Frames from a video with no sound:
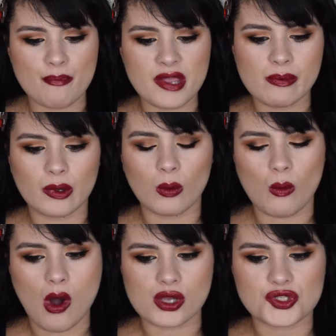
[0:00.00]
people
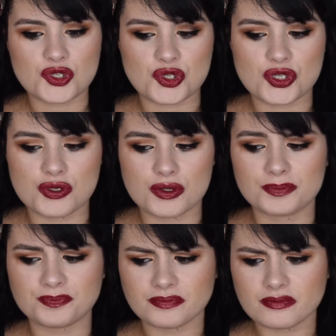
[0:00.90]
wants
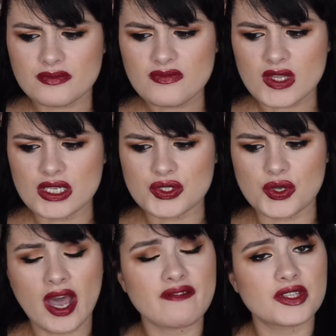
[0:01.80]
to
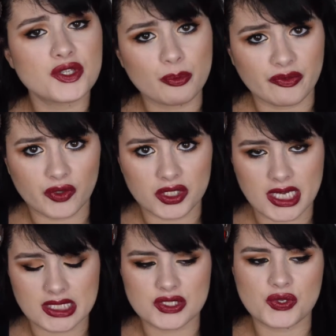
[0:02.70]
have a dupe for
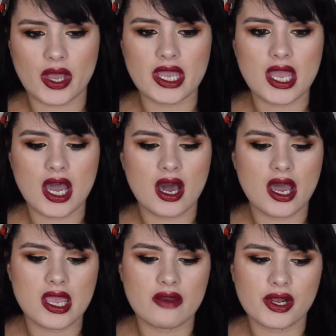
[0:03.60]
that. So
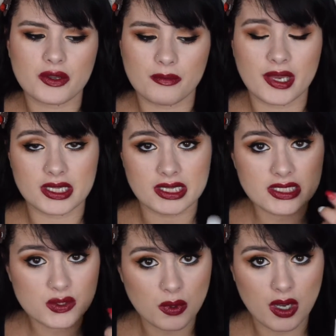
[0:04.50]
I recommend
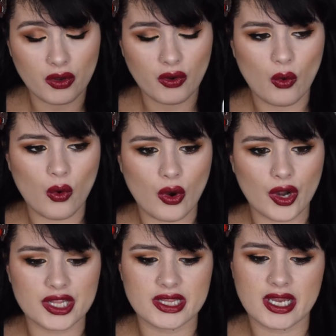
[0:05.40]
this one,
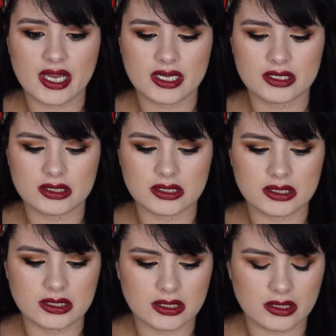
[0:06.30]
or
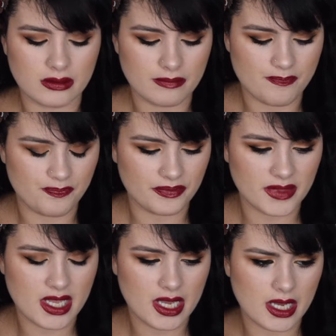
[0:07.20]
the
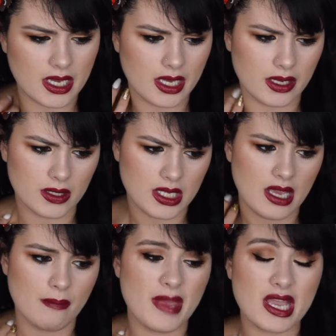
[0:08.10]

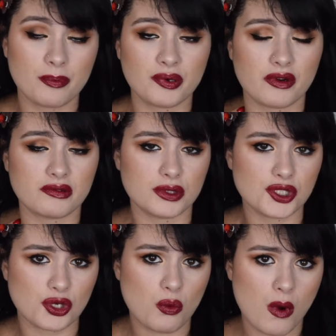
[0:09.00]
Makeup
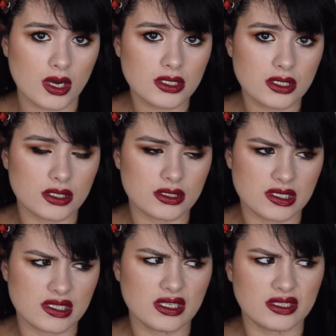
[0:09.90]
Revolution one,
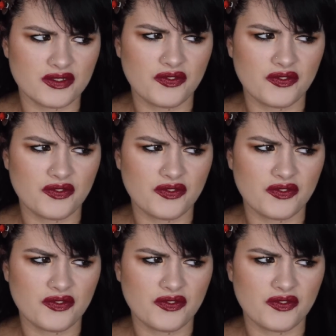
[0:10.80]
Conceal and